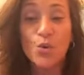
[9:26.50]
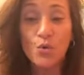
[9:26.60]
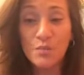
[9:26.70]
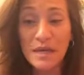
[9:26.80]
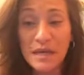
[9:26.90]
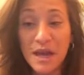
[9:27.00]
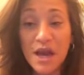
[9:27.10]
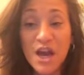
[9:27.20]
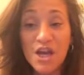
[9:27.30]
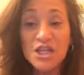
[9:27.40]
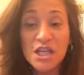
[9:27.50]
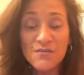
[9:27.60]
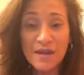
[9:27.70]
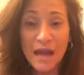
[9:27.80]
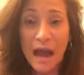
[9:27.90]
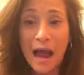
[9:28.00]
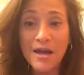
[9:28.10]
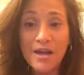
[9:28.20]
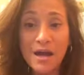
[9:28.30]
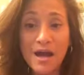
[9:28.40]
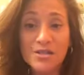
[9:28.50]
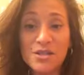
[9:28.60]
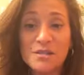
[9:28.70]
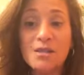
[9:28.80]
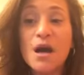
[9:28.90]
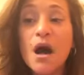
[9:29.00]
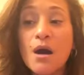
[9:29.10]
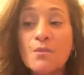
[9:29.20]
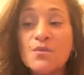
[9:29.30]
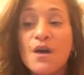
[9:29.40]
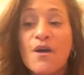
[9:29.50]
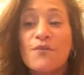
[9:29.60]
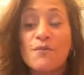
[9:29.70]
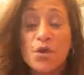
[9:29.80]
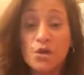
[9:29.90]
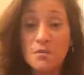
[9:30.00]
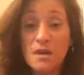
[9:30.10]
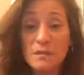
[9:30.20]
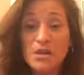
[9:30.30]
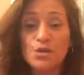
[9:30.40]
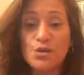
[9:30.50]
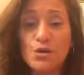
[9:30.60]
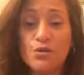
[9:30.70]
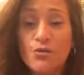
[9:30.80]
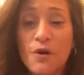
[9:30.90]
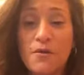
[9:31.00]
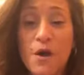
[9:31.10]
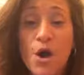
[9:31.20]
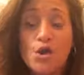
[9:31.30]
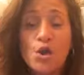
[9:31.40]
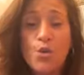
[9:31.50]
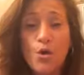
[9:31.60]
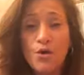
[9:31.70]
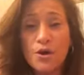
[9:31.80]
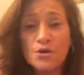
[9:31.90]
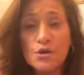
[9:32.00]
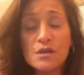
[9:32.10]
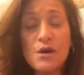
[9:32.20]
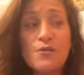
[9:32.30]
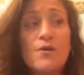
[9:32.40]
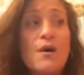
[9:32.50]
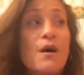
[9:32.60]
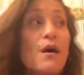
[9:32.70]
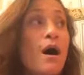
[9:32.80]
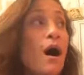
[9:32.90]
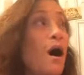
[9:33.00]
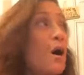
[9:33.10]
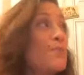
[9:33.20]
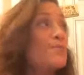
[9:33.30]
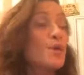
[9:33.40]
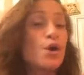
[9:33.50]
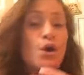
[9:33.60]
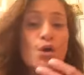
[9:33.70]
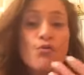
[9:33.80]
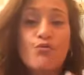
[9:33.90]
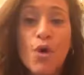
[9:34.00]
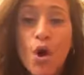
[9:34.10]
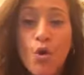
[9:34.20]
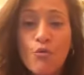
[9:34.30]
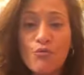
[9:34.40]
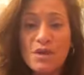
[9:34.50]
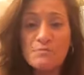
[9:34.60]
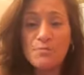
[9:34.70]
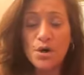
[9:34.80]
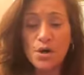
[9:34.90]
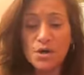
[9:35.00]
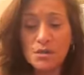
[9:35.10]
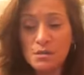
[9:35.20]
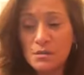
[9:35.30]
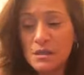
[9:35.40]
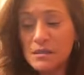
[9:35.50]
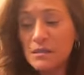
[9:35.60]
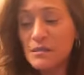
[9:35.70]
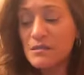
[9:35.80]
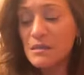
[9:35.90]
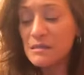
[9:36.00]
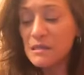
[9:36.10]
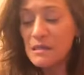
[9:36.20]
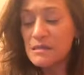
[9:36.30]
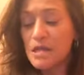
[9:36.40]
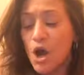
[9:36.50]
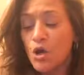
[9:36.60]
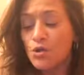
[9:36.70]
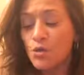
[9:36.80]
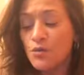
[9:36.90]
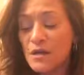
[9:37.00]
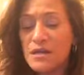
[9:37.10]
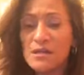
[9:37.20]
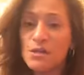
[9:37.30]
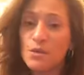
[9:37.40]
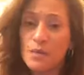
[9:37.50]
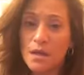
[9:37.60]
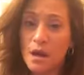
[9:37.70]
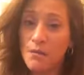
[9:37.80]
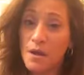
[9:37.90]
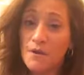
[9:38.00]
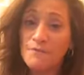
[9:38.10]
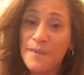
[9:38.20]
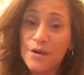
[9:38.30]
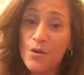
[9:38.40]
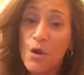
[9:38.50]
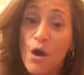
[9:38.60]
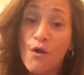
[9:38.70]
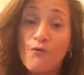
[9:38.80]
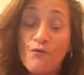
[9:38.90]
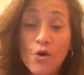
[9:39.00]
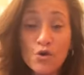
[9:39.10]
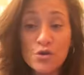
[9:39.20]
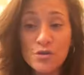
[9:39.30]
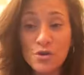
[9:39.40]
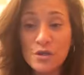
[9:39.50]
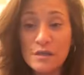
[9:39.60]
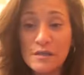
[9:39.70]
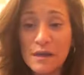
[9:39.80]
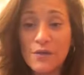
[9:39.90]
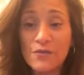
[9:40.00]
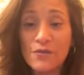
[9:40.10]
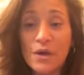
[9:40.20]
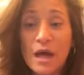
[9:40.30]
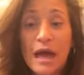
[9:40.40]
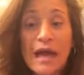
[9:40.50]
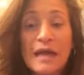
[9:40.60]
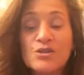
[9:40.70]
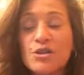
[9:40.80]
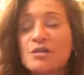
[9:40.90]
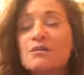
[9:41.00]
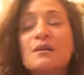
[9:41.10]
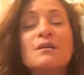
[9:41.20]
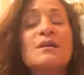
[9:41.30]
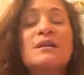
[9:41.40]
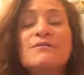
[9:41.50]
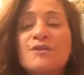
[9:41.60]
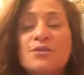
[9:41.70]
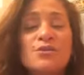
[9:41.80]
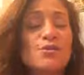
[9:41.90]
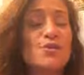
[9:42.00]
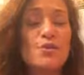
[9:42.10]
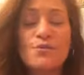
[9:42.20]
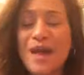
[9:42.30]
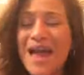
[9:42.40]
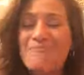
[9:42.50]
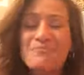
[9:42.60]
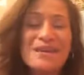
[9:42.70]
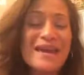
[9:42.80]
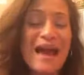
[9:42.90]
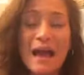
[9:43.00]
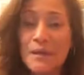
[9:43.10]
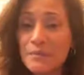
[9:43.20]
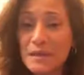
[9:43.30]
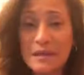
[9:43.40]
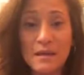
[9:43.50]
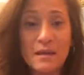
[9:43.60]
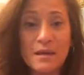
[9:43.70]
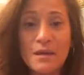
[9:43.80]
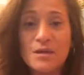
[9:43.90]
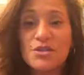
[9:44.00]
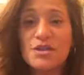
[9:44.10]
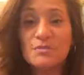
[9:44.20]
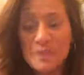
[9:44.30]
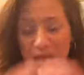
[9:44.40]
will be. Achieving a higher conscience comes from your commitment to your growth. So work on yourself. Um, grow, read books, listen to CDs, do things to become a better version of yourself, and just live in your truth and be happy. Just